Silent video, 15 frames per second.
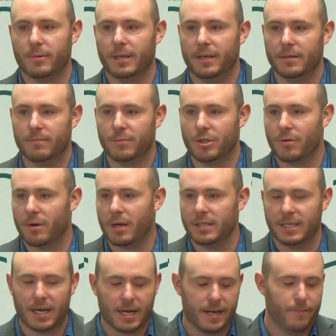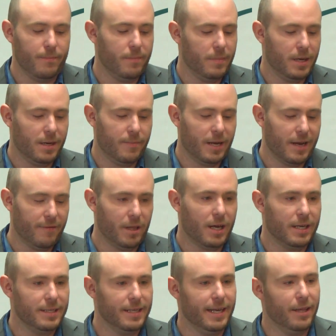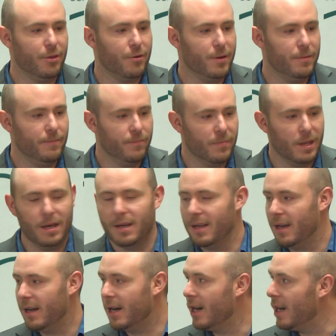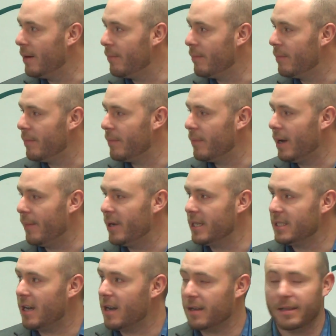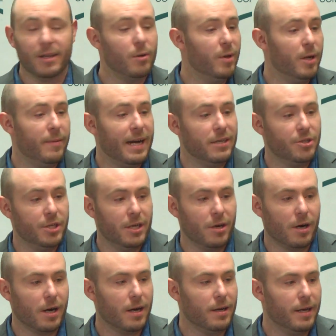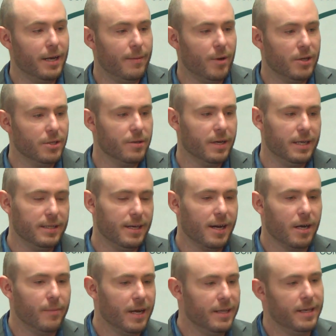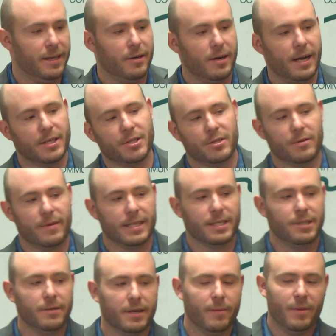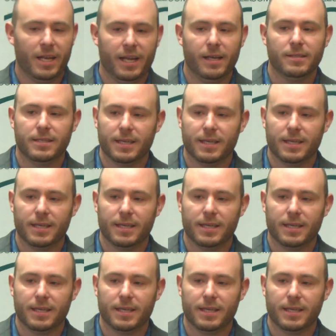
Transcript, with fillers: we're short on time, um, and I have a lot to get through. Um, I'm going to talk a little bit about GenR, and I'm also going to talk about the International Rescue Committee